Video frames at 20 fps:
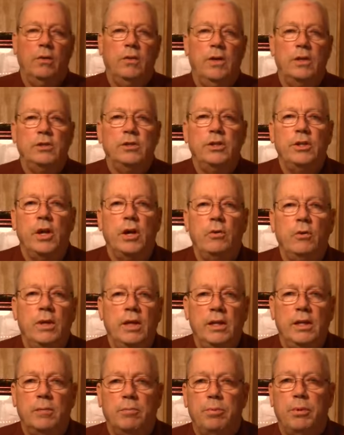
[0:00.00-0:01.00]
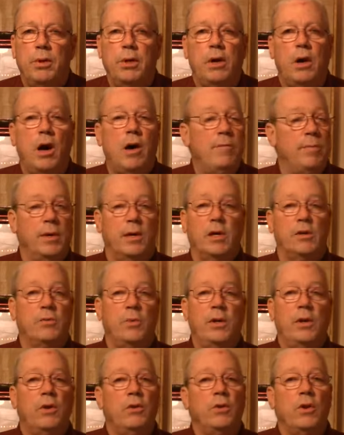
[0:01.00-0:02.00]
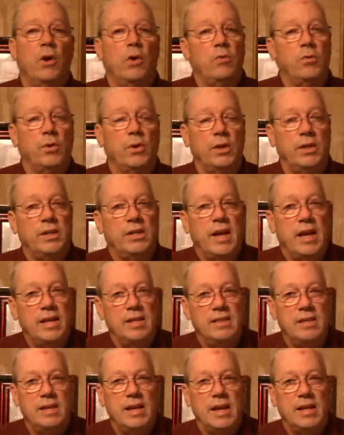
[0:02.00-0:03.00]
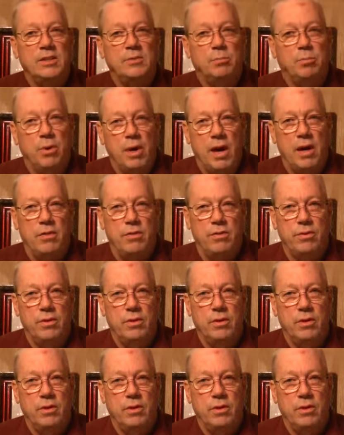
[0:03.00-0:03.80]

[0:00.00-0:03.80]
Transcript: There's no need to put off because we don't know if we're going to take the next breath.